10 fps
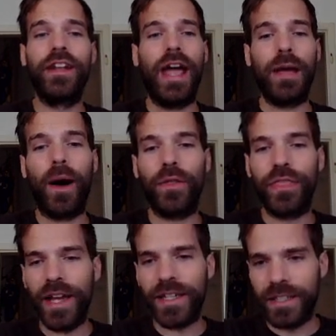about
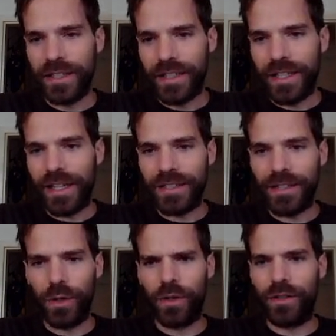that, let's have
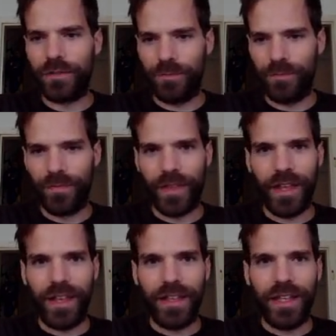a look.
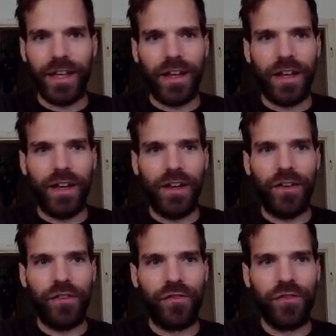
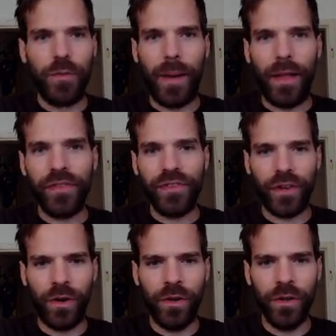A few months
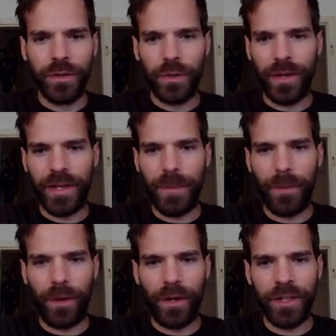ago when he
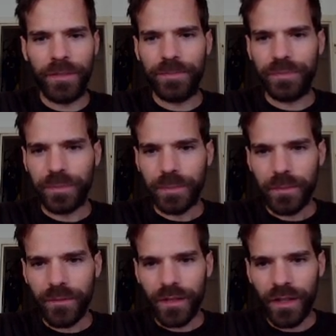bought it,
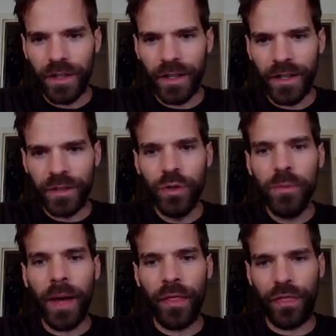uh, two
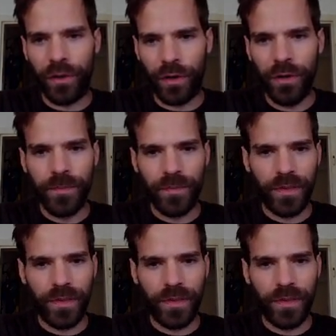months ago,